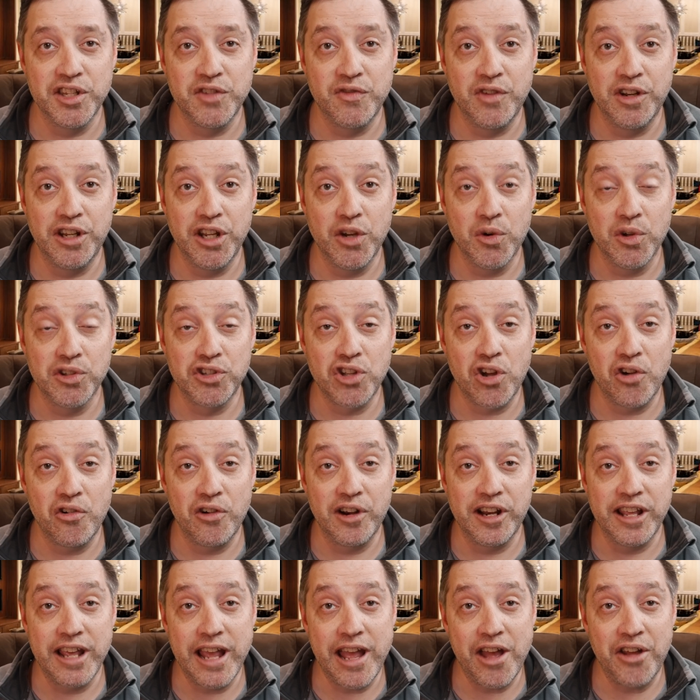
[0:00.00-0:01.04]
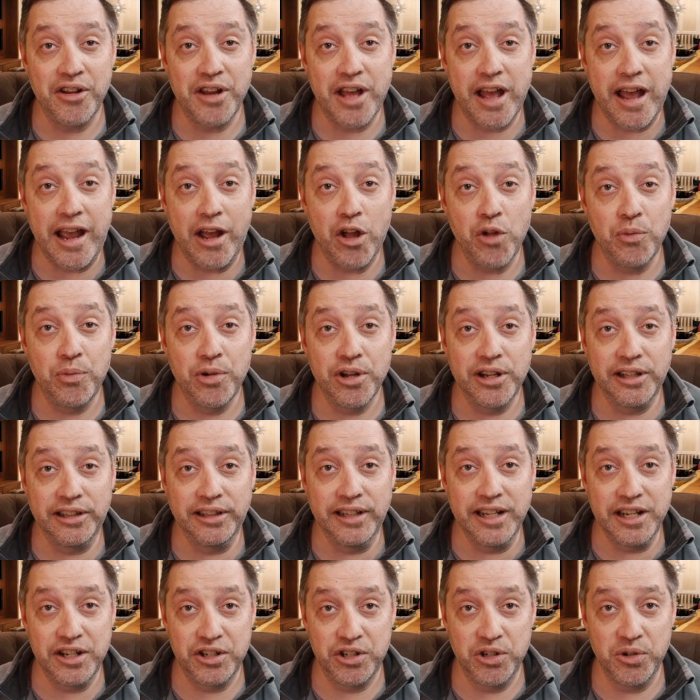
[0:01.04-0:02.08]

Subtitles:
this video it's already out, I'll put a link